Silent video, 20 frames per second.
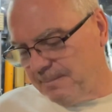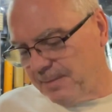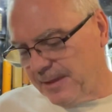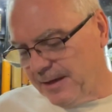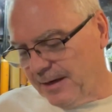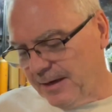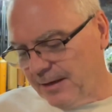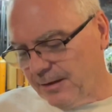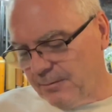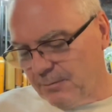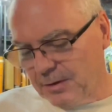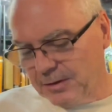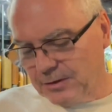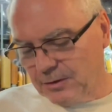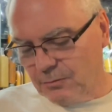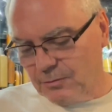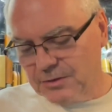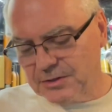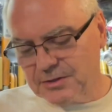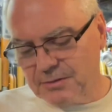but
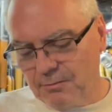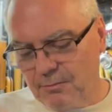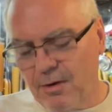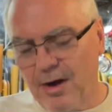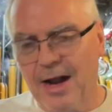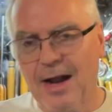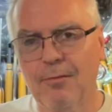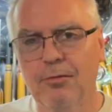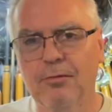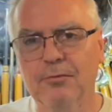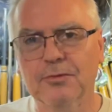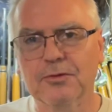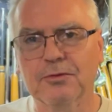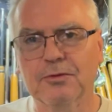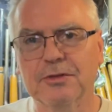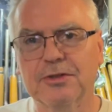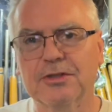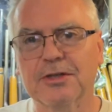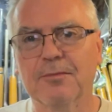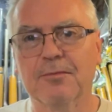there was some problems
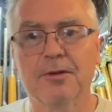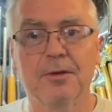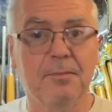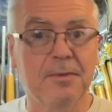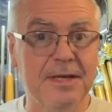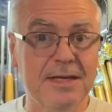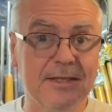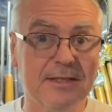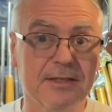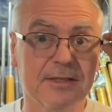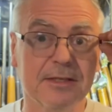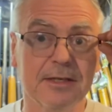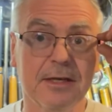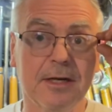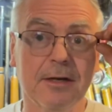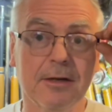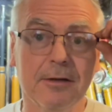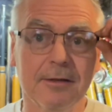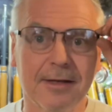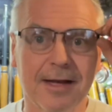with some of the pieces in
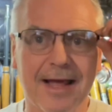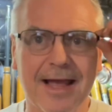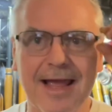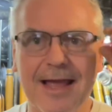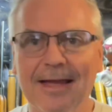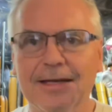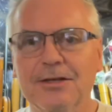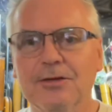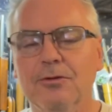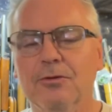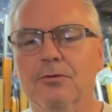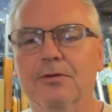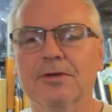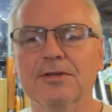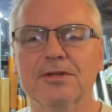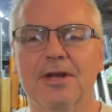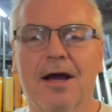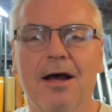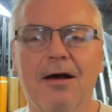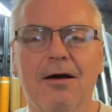here that I had to
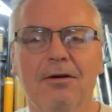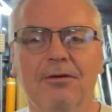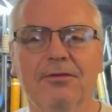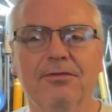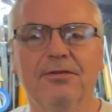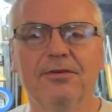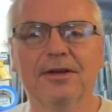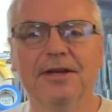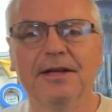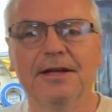resolve,